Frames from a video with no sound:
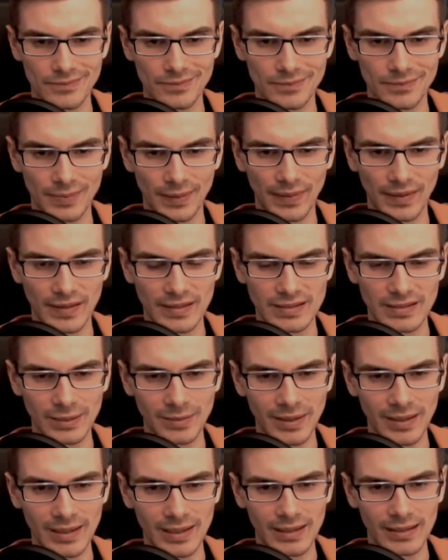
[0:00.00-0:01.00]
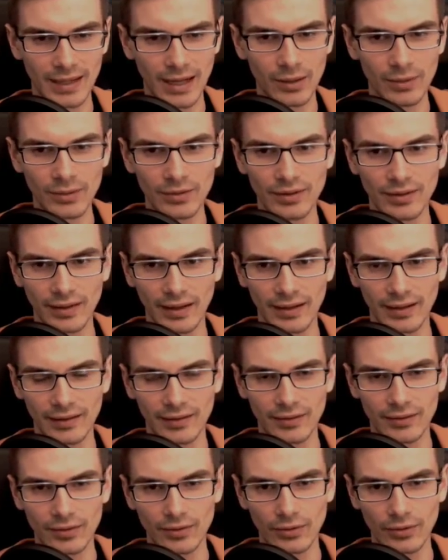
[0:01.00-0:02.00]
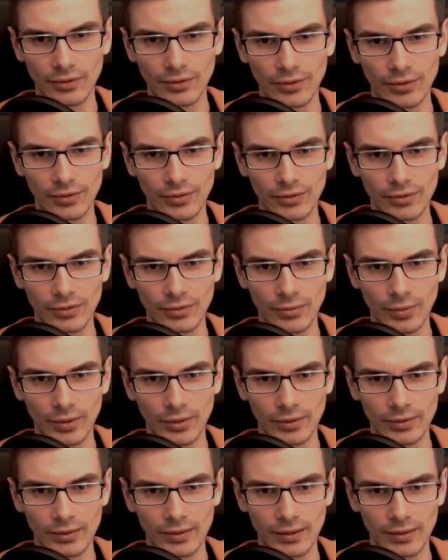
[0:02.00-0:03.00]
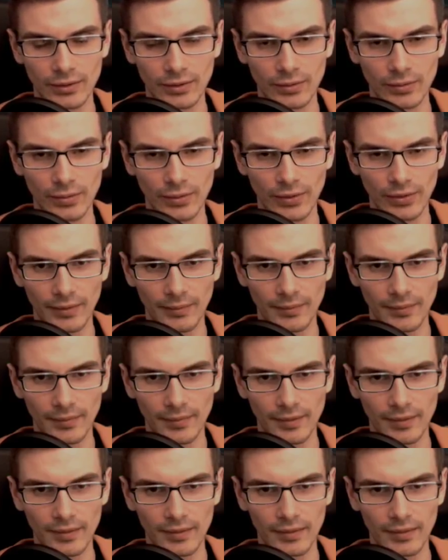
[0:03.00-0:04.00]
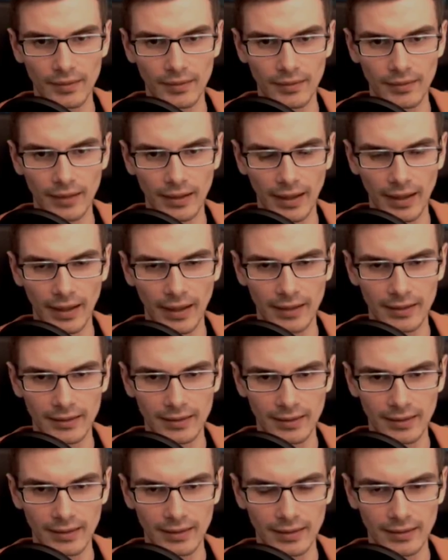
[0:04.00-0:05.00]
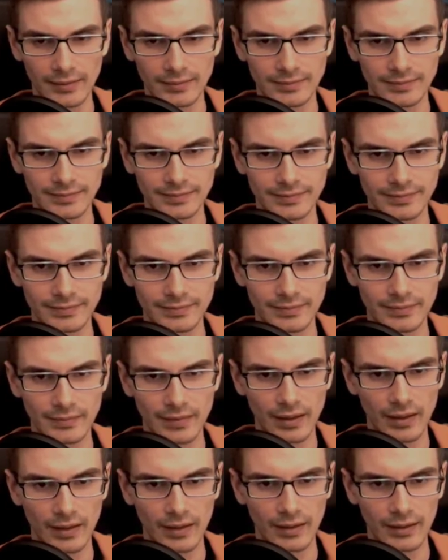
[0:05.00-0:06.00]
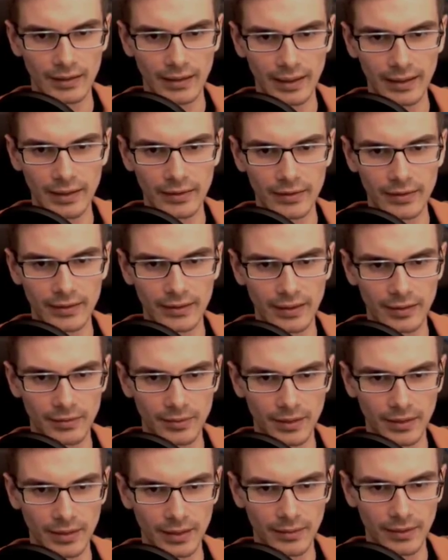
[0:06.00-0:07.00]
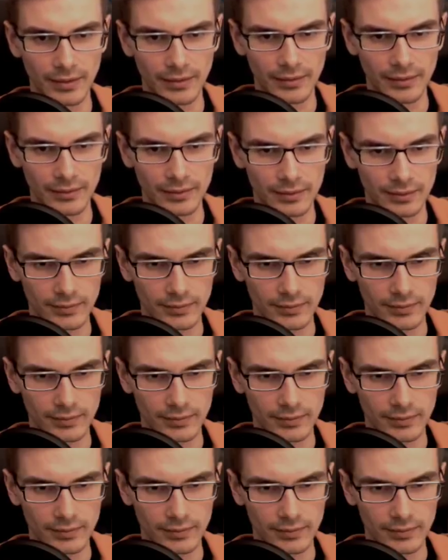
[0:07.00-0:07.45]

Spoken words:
there's so many downsides to what you can do with him that it kind of irritates me, I gotta be honest.